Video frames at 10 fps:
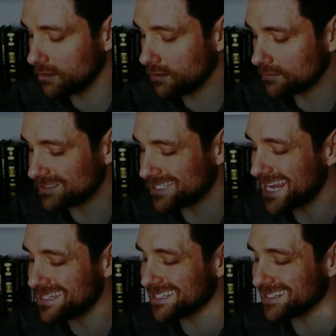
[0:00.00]
to
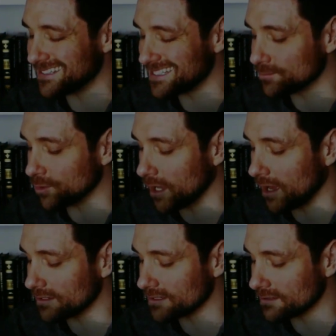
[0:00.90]
tend to the dismal
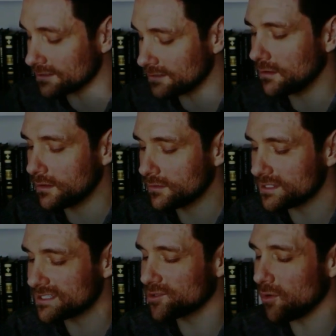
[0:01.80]
garden,
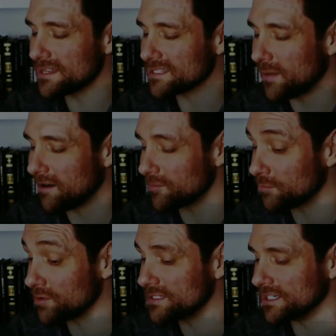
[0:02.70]
this transparent
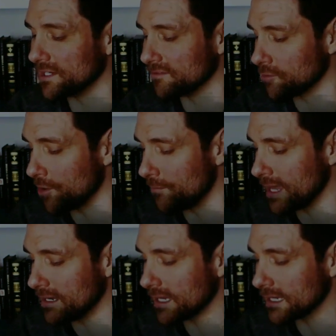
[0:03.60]
prison of her own
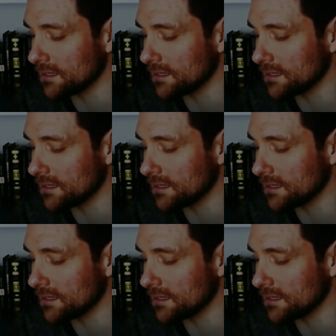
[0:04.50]
making.